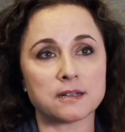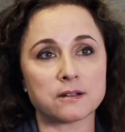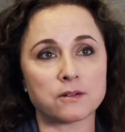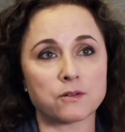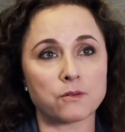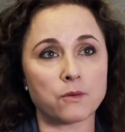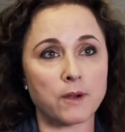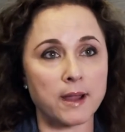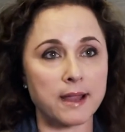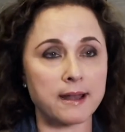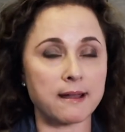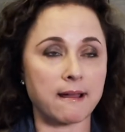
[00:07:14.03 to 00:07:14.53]

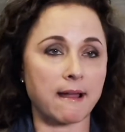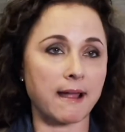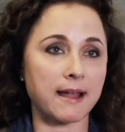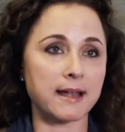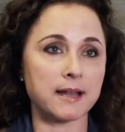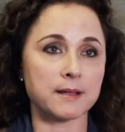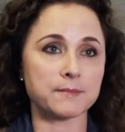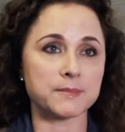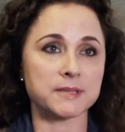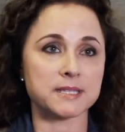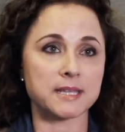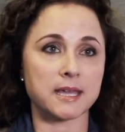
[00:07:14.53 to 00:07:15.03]
great
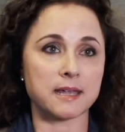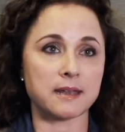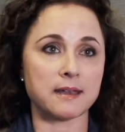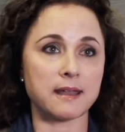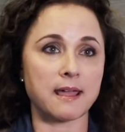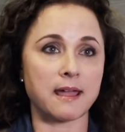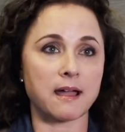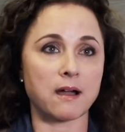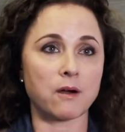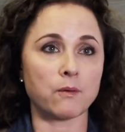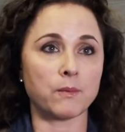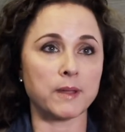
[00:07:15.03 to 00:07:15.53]
items that
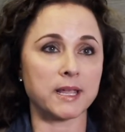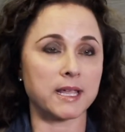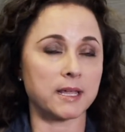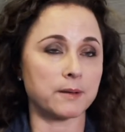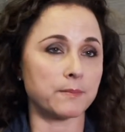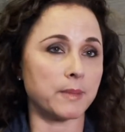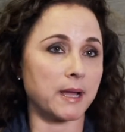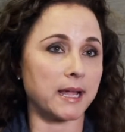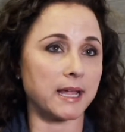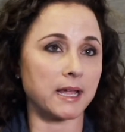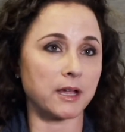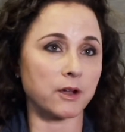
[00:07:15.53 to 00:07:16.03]
now we can
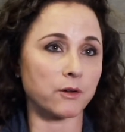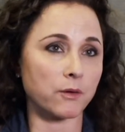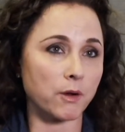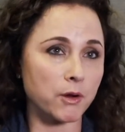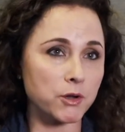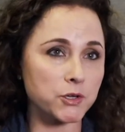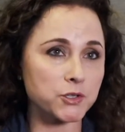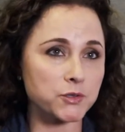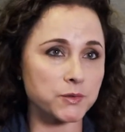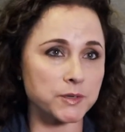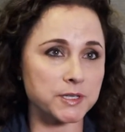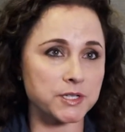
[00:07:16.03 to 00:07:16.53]
buy in
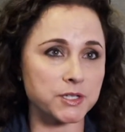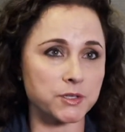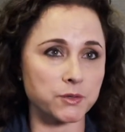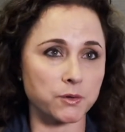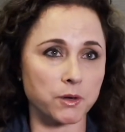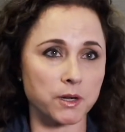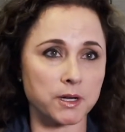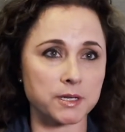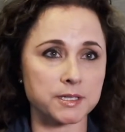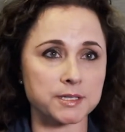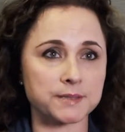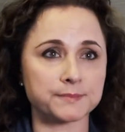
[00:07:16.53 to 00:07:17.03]
grocery
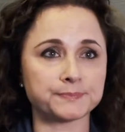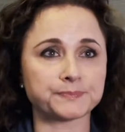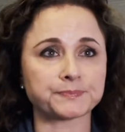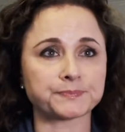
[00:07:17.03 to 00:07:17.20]
stores.